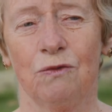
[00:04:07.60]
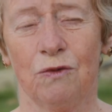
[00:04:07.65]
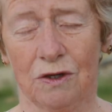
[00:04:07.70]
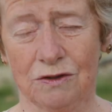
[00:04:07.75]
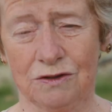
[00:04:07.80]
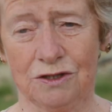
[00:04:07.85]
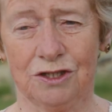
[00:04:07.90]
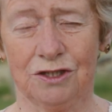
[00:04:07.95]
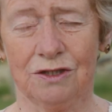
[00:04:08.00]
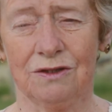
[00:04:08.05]
you
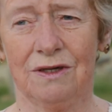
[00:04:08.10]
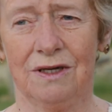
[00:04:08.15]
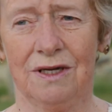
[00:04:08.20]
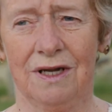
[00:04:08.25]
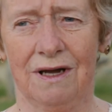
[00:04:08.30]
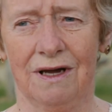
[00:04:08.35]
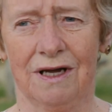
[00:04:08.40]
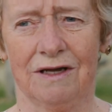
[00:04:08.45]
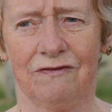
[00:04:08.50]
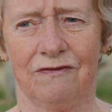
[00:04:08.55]
want your
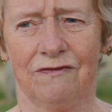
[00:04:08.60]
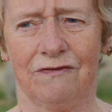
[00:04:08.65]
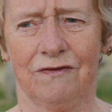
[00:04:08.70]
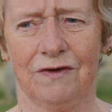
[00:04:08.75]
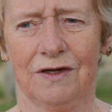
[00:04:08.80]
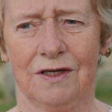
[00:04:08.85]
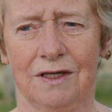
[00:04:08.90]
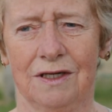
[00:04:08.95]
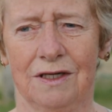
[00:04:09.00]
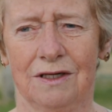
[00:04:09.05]
life,
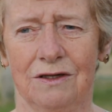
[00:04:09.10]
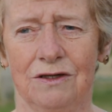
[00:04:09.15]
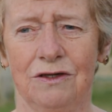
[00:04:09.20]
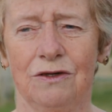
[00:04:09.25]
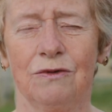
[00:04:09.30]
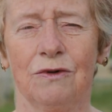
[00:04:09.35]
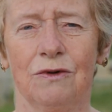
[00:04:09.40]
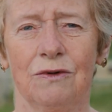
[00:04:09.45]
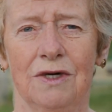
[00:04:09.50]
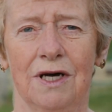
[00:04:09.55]

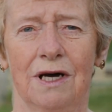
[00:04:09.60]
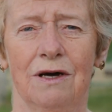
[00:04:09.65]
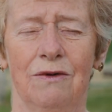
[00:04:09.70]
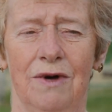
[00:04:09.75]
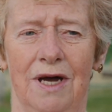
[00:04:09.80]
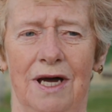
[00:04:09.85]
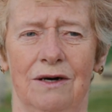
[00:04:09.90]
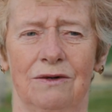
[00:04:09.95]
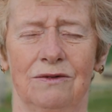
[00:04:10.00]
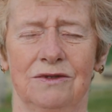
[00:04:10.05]
you will
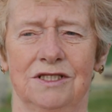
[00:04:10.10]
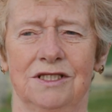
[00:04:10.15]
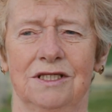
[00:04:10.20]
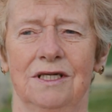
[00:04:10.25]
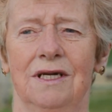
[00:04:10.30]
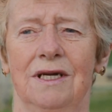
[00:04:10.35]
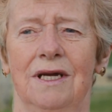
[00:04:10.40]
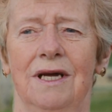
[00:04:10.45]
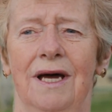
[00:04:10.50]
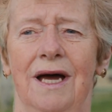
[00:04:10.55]
go out
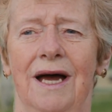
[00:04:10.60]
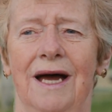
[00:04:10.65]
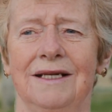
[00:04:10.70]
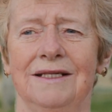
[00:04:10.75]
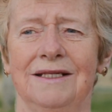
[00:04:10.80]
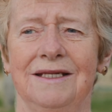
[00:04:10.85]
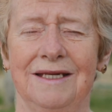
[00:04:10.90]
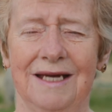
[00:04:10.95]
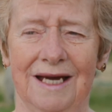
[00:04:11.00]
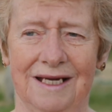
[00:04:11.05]

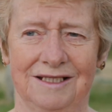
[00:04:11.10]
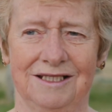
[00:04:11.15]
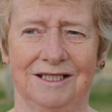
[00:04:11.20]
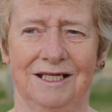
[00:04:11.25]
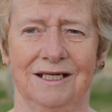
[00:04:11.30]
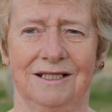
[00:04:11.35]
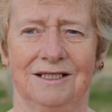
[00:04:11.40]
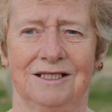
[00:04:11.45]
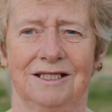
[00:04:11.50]
and get